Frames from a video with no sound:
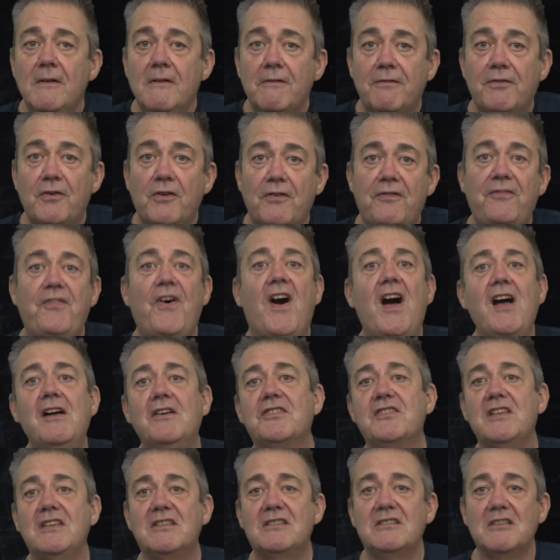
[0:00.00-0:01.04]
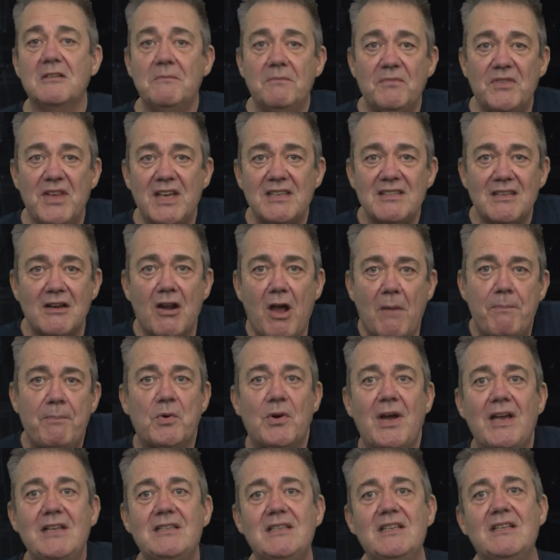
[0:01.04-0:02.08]
For a file system, there's an
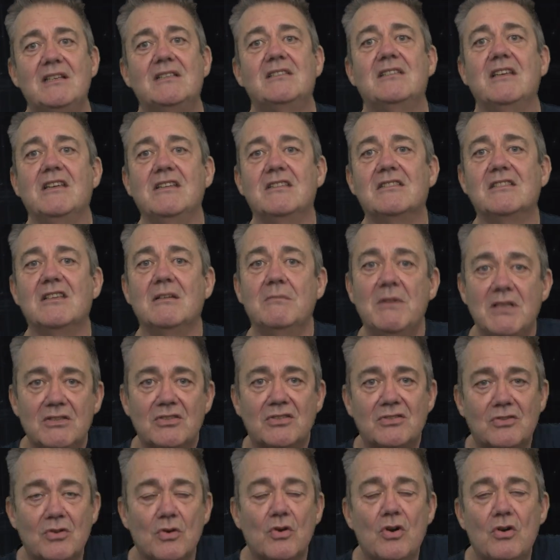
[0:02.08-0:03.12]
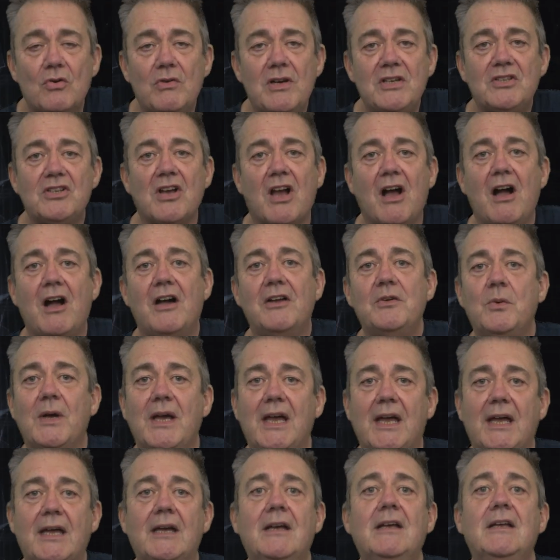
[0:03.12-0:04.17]
operating system and storage
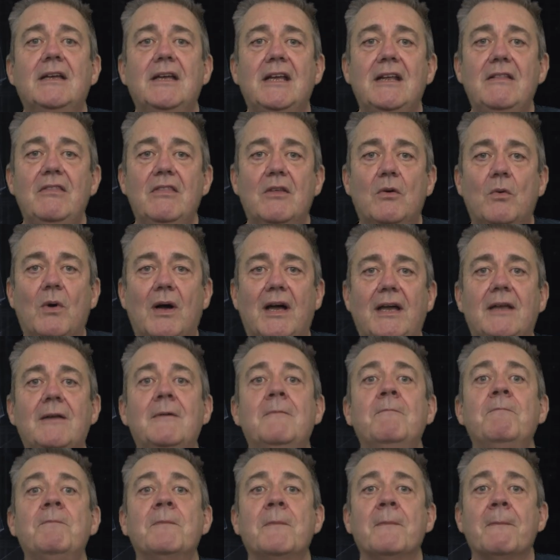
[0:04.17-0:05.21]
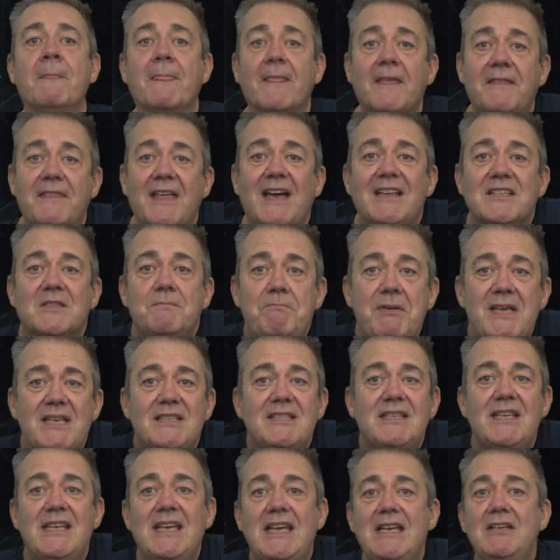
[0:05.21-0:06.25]
hardware in the way. That's
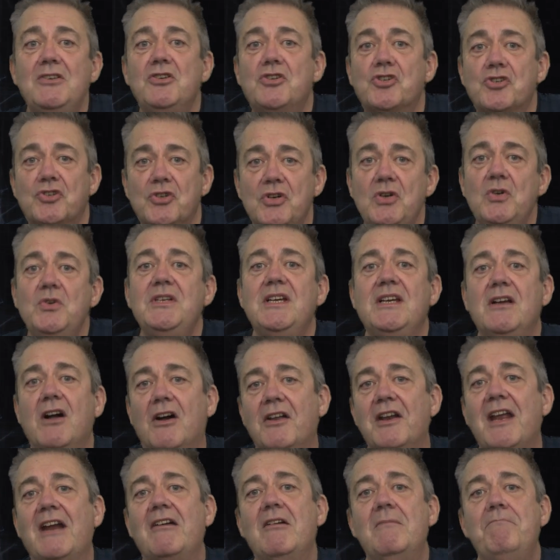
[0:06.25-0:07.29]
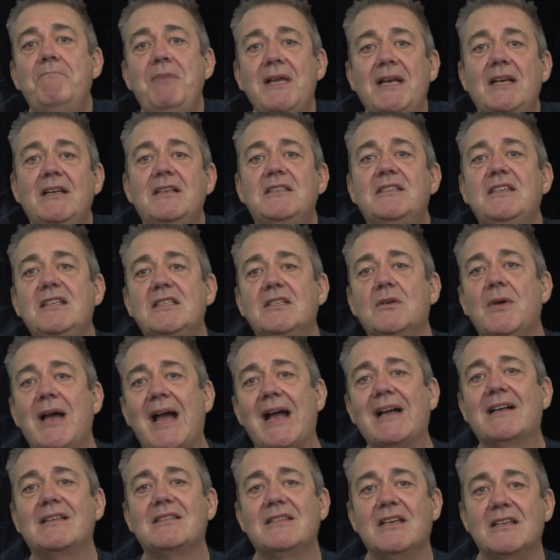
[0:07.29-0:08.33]
busy intruding on our ability to
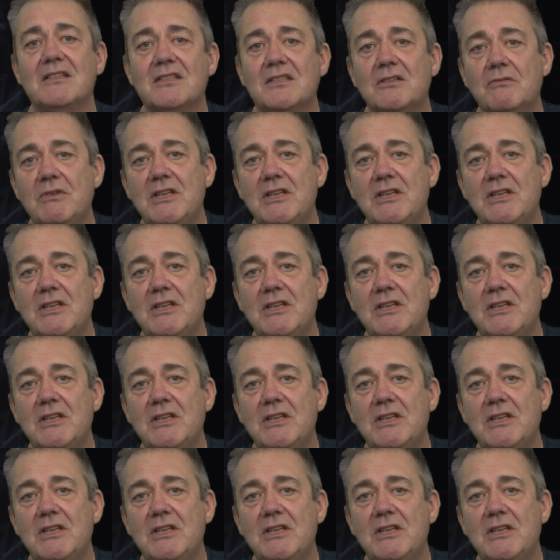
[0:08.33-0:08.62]
access the